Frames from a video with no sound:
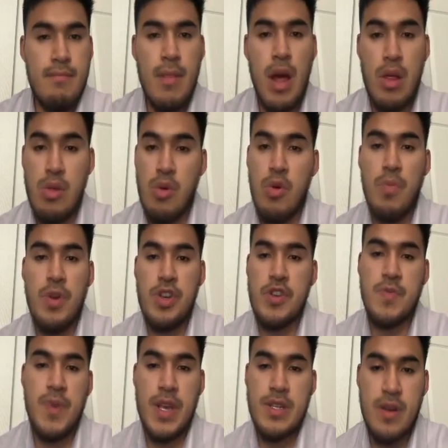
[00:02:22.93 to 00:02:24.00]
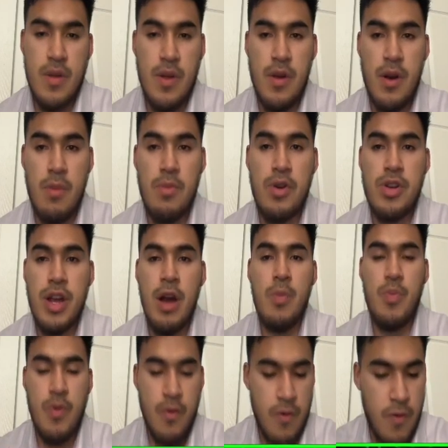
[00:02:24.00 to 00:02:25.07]
a little bit just based on the numbers,
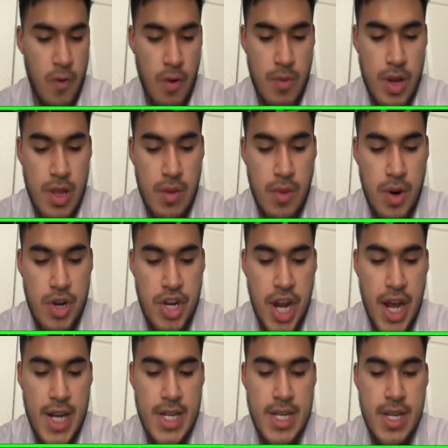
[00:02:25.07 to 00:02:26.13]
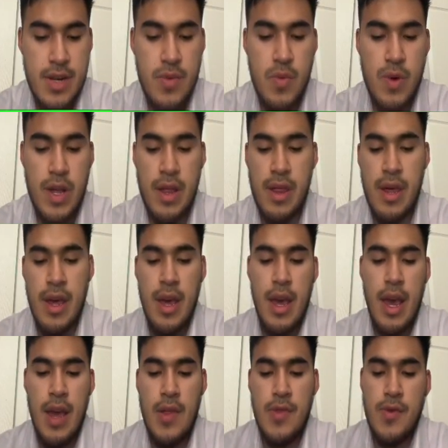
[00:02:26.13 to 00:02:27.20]
outperforming Lamar Jackson with
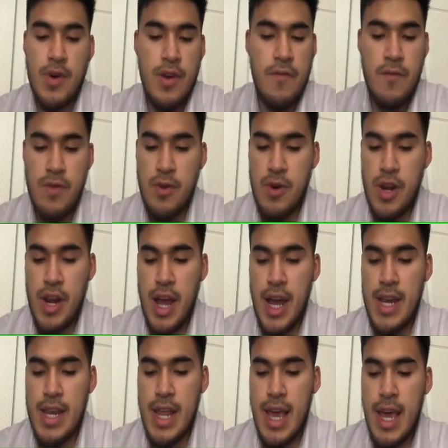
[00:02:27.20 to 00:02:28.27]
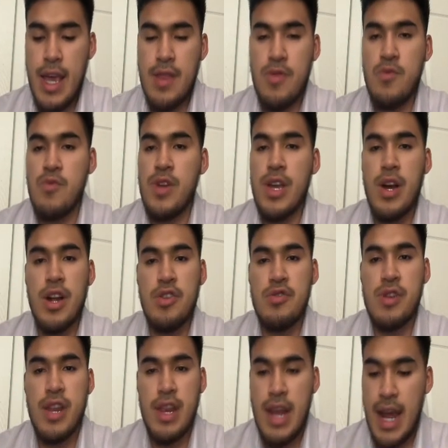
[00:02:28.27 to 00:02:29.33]
a 30 for 39 day,
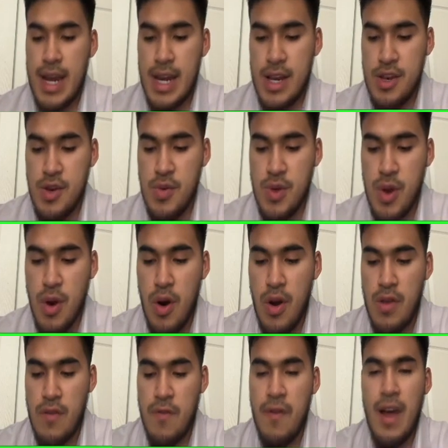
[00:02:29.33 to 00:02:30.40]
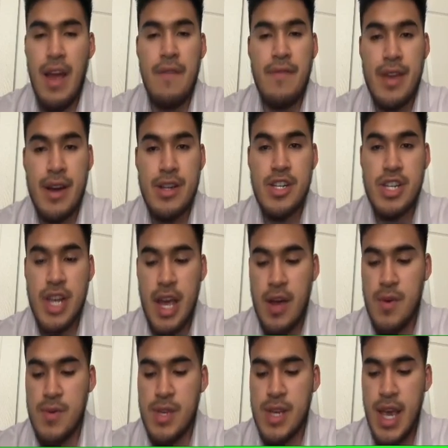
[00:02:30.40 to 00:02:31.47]
392 yards, five
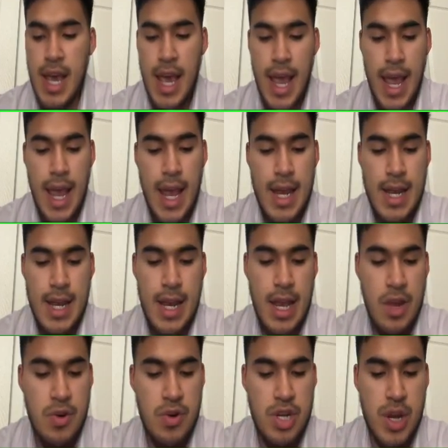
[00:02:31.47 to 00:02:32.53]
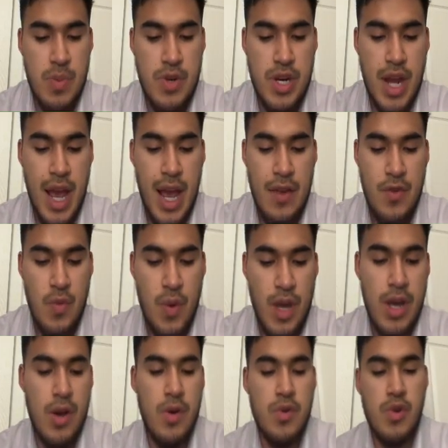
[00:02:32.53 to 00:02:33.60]
touchdowns, and an interception as
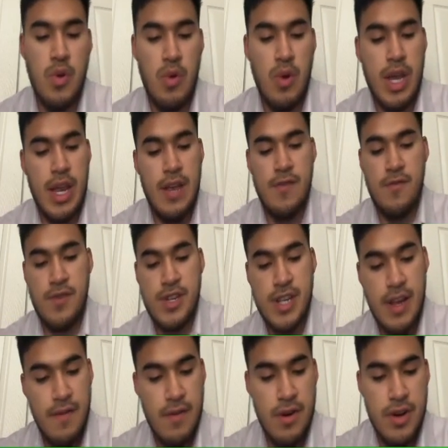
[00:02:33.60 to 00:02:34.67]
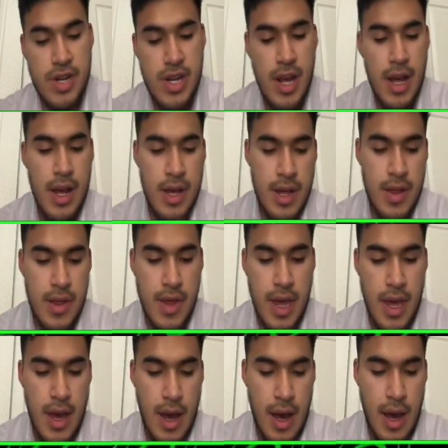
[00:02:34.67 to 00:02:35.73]
well. You look at his receivers,
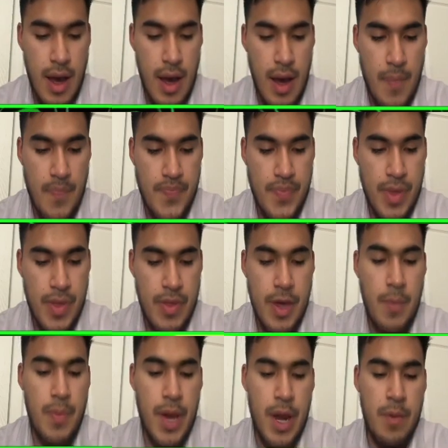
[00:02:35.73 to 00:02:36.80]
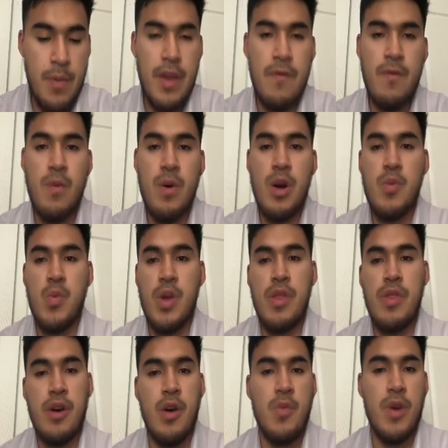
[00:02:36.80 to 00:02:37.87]
the uh, the epitome of what we
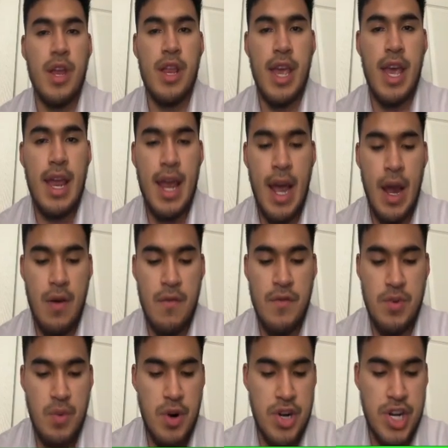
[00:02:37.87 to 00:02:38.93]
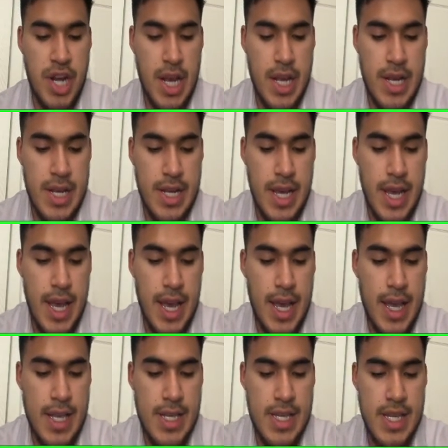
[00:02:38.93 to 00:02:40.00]
thought we'd get out of Ja'Marr Chase and Tee
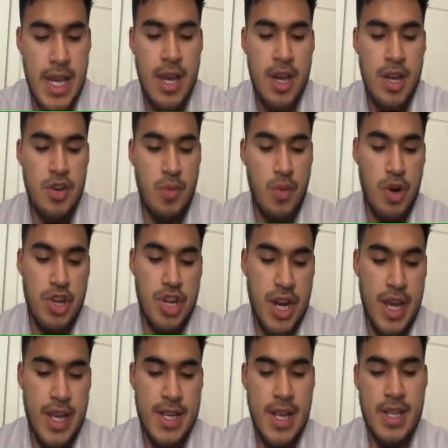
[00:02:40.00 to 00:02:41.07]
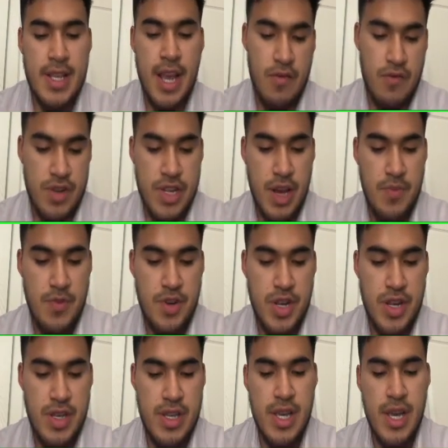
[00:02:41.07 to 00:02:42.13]
Higgins. Ja'Marr Chase, 10
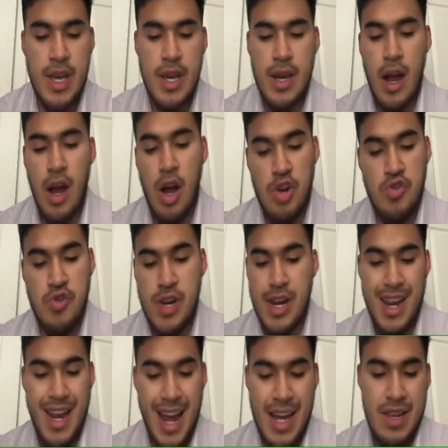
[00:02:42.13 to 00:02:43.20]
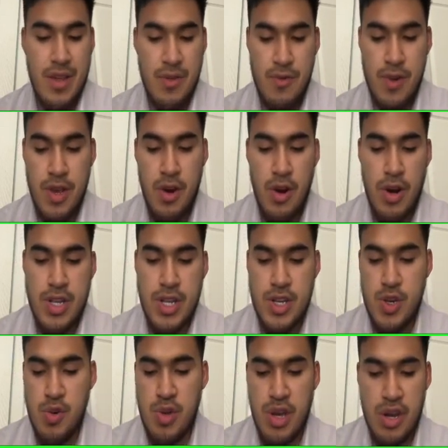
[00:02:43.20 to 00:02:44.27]
receptions, 193 yards and
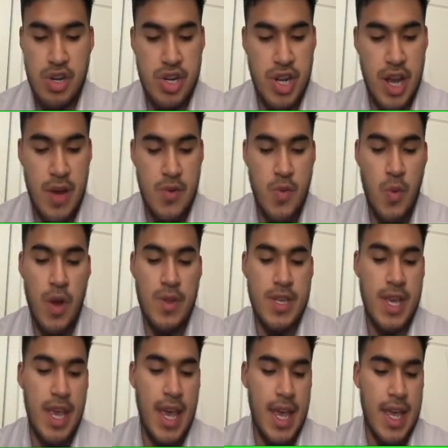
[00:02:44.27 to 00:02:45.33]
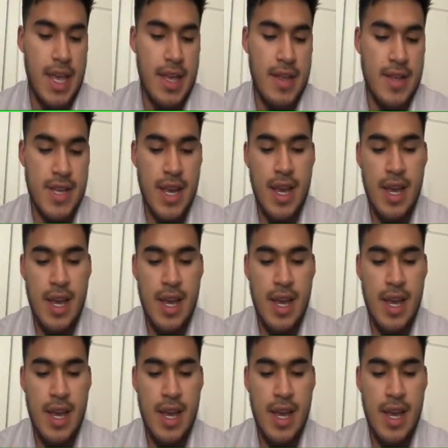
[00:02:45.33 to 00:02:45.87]
two touchdowns, while Tee Higgins,